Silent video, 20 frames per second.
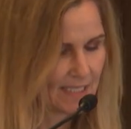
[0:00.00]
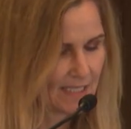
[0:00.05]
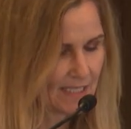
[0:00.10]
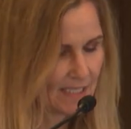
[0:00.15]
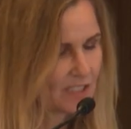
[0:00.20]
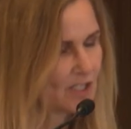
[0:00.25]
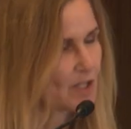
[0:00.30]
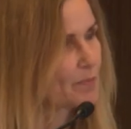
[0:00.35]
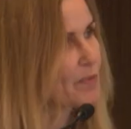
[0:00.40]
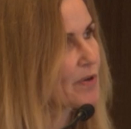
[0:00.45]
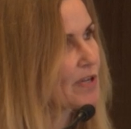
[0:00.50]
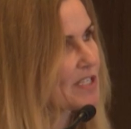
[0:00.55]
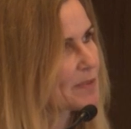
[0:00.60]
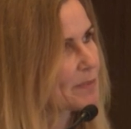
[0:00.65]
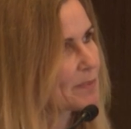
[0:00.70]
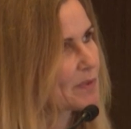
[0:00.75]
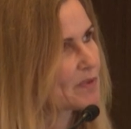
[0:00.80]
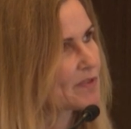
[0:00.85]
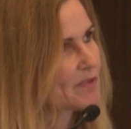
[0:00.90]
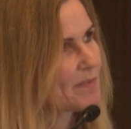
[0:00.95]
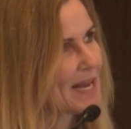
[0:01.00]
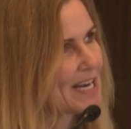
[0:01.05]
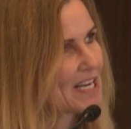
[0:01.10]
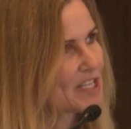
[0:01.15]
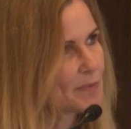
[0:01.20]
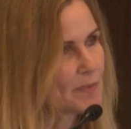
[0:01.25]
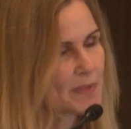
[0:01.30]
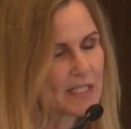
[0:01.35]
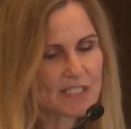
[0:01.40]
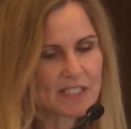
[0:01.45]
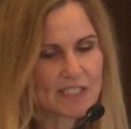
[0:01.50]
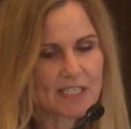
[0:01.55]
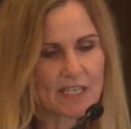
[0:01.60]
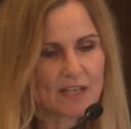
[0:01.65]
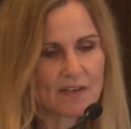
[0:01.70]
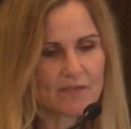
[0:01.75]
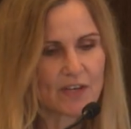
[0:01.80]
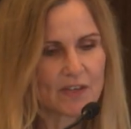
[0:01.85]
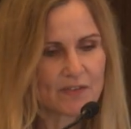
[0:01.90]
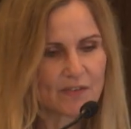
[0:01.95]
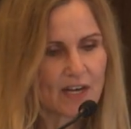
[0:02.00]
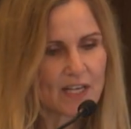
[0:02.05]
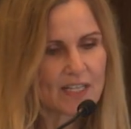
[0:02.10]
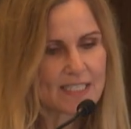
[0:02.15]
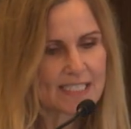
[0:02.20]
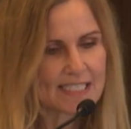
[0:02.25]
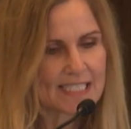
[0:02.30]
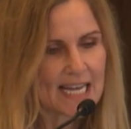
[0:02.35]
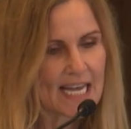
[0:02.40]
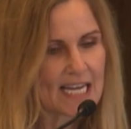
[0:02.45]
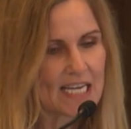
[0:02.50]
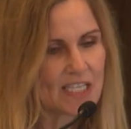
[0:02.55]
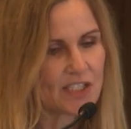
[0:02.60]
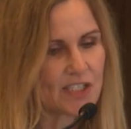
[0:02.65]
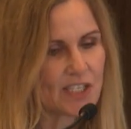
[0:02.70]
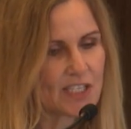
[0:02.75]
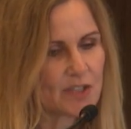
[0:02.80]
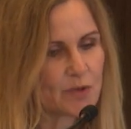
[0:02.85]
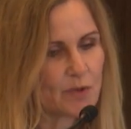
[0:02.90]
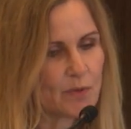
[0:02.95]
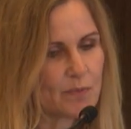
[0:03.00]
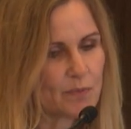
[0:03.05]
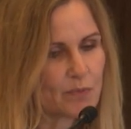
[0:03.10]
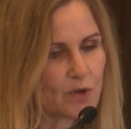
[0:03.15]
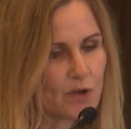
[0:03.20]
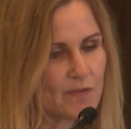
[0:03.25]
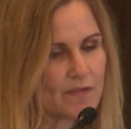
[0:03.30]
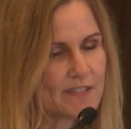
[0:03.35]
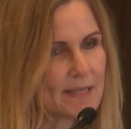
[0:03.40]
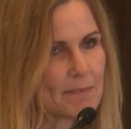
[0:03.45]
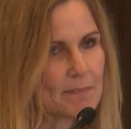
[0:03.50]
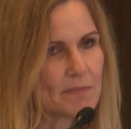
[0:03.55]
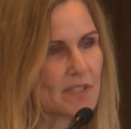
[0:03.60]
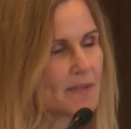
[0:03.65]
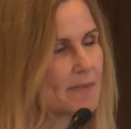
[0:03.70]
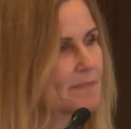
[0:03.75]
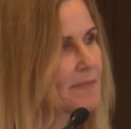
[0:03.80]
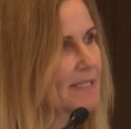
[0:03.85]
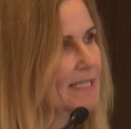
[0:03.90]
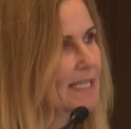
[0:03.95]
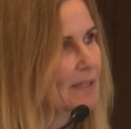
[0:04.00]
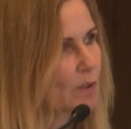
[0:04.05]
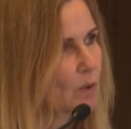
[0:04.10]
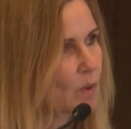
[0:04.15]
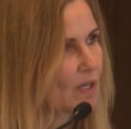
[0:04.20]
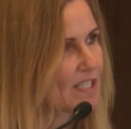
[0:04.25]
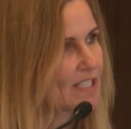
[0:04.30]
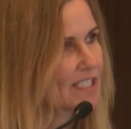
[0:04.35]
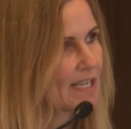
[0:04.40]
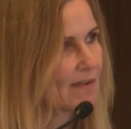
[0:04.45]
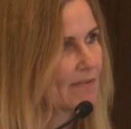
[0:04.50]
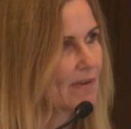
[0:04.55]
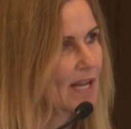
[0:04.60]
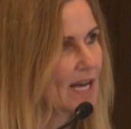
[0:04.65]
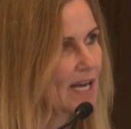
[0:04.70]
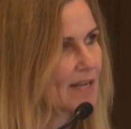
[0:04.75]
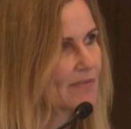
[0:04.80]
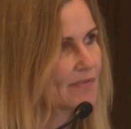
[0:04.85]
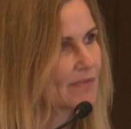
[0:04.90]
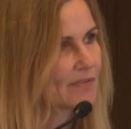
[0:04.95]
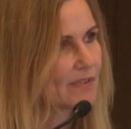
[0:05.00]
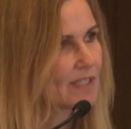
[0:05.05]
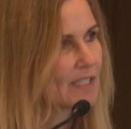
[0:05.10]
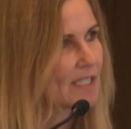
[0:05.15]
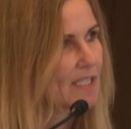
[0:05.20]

So the principles of management of advanced stage is to improve symptoms and quality of life,